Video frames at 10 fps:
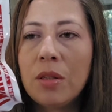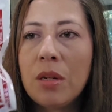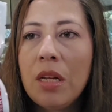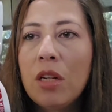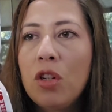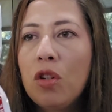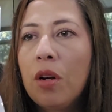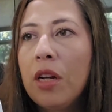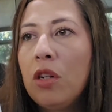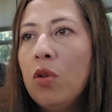So he is
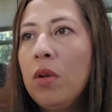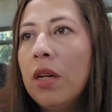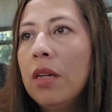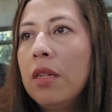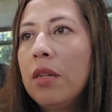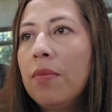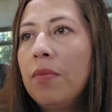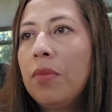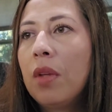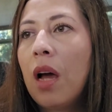trying to get
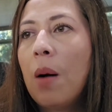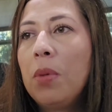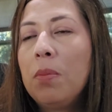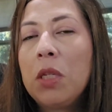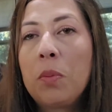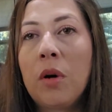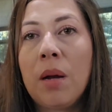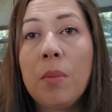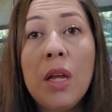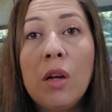Optimus
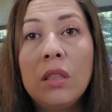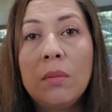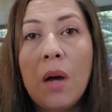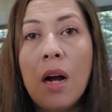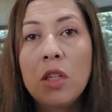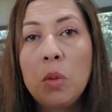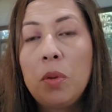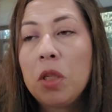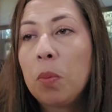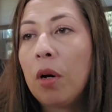Prime. He calls him
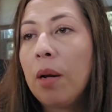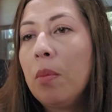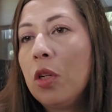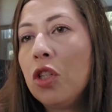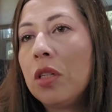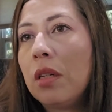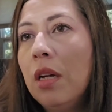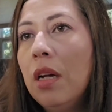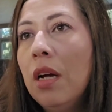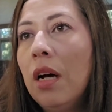Octopus Prime, which
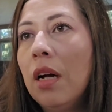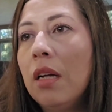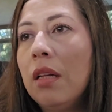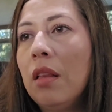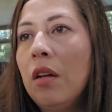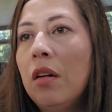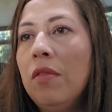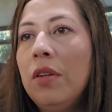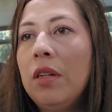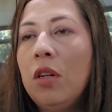I
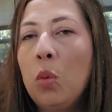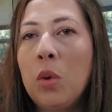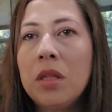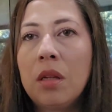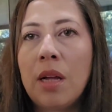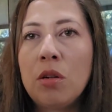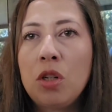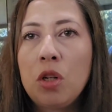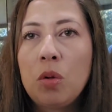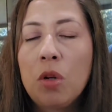love, and no one's
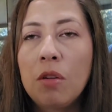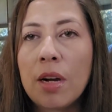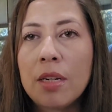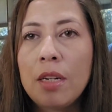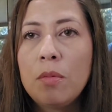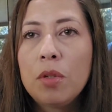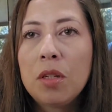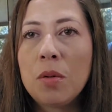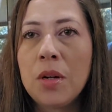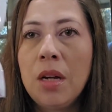allowed to correct him,
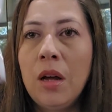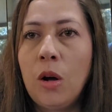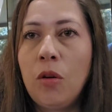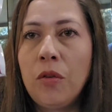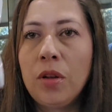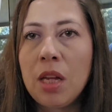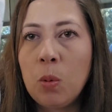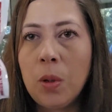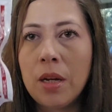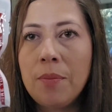so hopefully
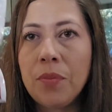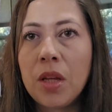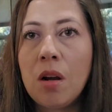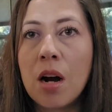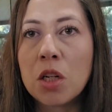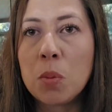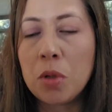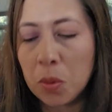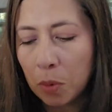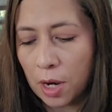he will get an
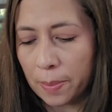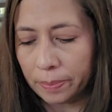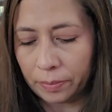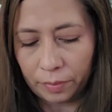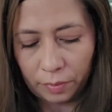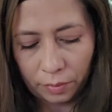Octopus Prime.